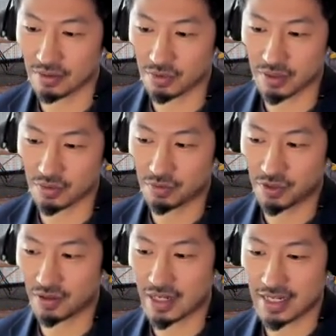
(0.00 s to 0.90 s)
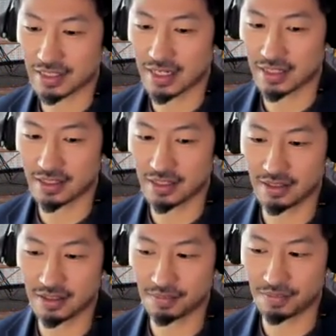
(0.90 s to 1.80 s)
we realize that
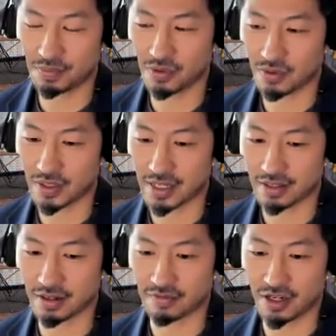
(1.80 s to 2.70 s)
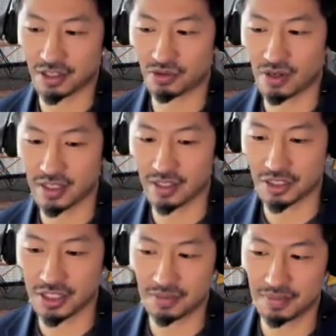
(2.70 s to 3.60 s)
the people that are very strong in the
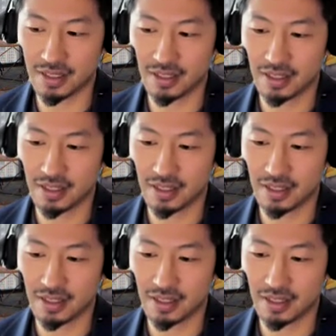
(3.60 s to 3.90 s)
gym